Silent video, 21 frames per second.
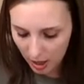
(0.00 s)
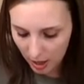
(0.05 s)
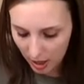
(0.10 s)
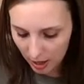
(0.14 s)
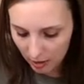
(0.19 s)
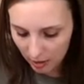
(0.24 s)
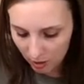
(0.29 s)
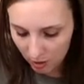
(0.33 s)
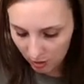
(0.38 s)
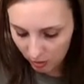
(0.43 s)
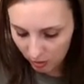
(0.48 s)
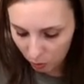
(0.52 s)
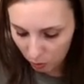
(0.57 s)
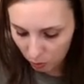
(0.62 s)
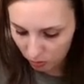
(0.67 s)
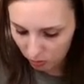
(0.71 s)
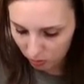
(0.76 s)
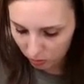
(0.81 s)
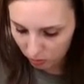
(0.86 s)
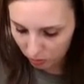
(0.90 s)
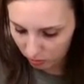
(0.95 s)
And on
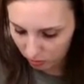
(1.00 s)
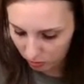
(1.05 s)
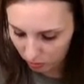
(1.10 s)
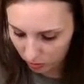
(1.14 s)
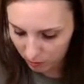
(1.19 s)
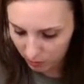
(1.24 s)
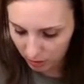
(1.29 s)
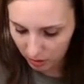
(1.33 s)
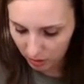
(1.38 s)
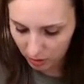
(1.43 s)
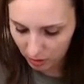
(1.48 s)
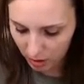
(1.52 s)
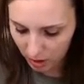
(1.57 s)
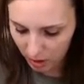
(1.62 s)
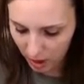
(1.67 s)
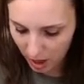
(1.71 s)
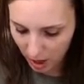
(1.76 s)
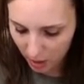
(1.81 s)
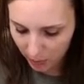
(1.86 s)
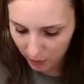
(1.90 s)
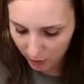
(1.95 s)

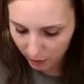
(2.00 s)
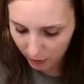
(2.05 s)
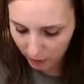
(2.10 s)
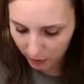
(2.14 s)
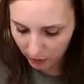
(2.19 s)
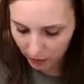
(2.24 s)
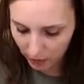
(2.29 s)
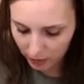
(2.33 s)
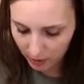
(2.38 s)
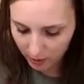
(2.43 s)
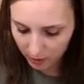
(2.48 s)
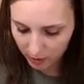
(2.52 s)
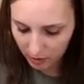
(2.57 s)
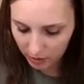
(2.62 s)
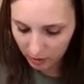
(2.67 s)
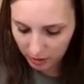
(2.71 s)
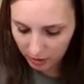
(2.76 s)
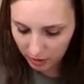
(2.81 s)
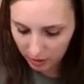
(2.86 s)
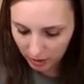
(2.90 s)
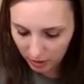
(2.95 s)
the upper
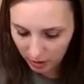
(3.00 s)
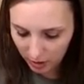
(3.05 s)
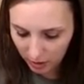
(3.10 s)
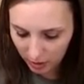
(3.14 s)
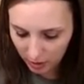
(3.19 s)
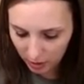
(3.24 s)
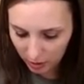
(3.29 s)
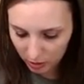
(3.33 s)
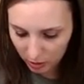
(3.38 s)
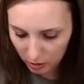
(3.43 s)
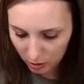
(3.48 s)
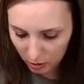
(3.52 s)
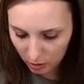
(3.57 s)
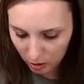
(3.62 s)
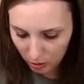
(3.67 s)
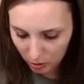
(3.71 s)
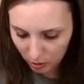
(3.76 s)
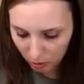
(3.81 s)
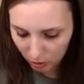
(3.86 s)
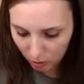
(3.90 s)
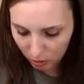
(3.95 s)
fence, it's
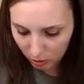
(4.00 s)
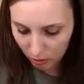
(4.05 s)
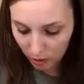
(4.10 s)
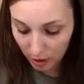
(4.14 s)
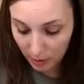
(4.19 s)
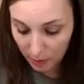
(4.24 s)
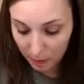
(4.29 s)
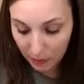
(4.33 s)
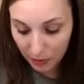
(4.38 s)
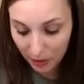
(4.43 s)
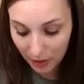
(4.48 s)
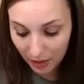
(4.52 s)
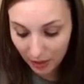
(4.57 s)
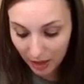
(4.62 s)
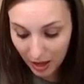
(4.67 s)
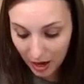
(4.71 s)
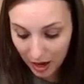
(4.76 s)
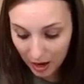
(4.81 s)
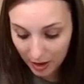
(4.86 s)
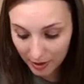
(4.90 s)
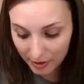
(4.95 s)
Q3
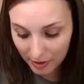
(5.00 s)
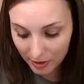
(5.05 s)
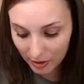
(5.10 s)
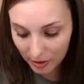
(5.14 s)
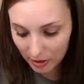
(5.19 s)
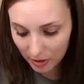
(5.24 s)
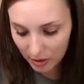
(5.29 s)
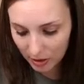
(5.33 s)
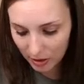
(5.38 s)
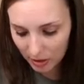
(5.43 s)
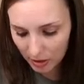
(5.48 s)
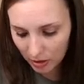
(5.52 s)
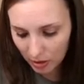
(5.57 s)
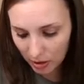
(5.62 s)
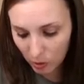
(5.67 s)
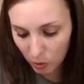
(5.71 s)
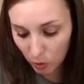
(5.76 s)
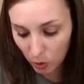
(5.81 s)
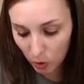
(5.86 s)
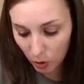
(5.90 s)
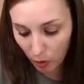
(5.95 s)
plus,
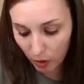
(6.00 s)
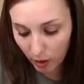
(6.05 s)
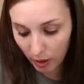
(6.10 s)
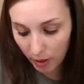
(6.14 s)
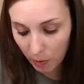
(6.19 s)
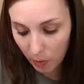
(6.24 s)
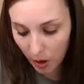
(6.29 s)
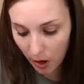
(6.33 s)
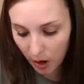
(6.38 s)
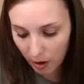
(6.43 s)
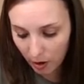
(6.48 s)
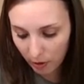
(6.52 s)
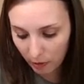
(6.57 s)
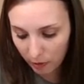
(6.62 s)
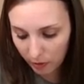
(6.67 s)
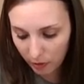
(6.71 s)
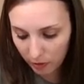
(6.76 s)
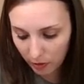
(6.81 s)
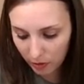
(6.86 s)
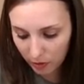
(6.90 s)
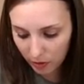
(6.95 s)
because we're going above,
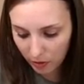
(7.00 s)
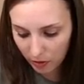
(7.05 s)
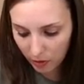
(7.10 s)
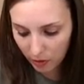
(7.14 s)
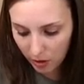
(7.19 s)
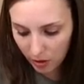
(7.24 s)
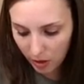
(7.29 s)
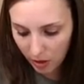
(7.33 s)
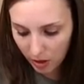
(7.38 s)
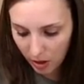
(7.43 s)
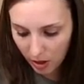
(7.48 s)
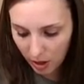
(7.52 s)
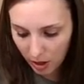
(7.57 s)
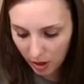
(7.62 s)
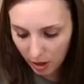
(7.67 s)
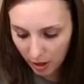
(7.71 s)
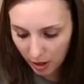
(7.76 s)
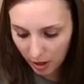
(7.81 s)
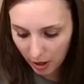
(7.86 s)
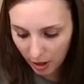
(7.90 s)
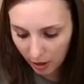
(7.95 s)

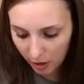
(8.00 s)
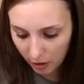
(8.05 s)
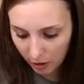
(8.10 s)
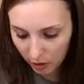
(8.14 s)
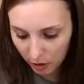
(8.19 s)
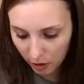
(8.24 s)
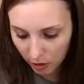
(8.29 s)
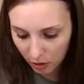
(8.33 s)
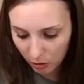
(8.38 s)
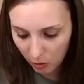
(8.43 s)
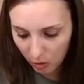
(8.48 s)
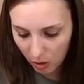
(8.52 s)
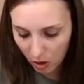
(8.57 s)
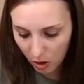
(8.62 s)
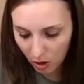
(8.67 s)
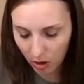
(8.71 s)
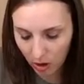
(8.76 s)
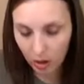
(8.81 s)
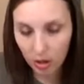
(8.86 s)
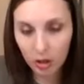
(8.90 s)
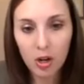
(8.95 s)

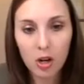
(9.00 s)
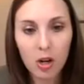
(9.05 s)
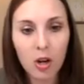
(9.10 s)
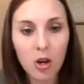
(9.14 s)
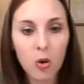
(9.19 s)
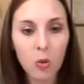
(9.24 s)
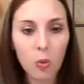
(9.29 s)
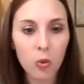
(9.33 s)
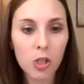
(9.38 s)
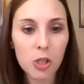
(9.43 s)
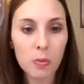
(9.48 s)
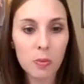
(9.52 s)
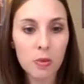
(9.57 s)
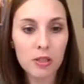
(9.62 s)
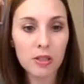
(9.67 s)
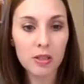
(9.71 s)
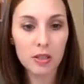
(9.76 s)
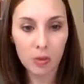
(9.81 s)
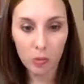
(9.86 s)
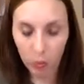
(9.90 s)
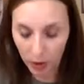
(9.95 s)
IQR, which
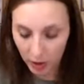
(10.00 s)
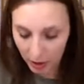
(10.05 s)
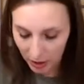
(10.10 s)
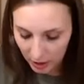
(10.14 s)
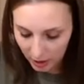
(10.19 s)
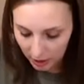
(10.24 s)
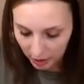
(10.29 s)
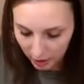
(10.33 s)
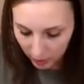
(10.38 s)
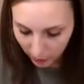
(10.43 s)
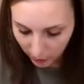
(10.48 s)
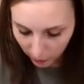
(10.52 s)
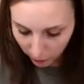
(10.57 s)
means that we need to